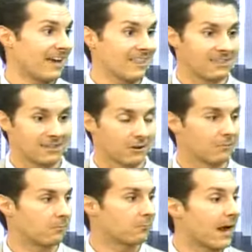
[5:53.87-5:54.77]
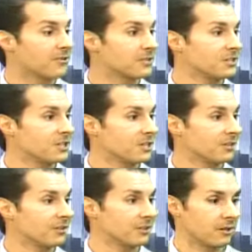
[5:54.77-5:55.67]
And rousing
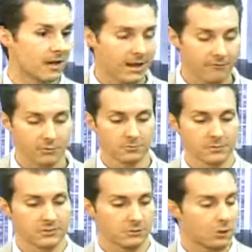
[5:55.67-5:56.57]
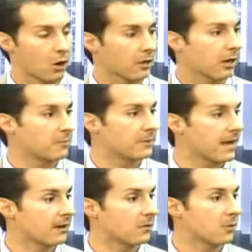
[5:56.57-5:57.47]
cheer. Everyone was so caught up in
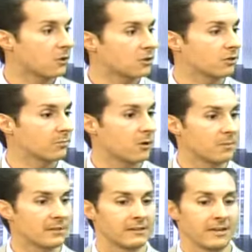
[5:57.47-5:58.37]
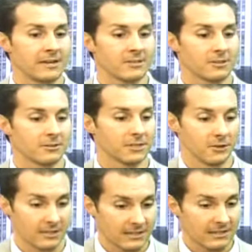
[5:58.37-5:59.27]
that emotional moment. So
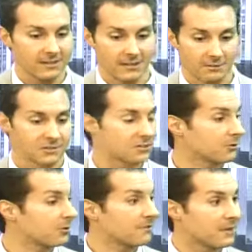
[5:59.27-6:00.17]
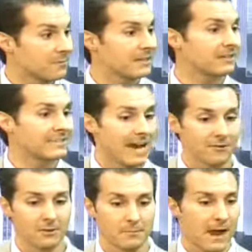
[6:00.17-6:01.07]
there was a story of him being
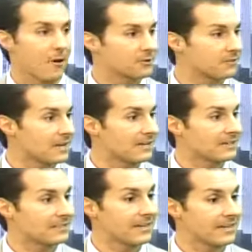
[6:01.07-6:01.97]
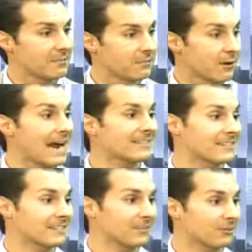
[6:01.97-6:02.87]
down in the bowels of Yankee Stadium, practicing,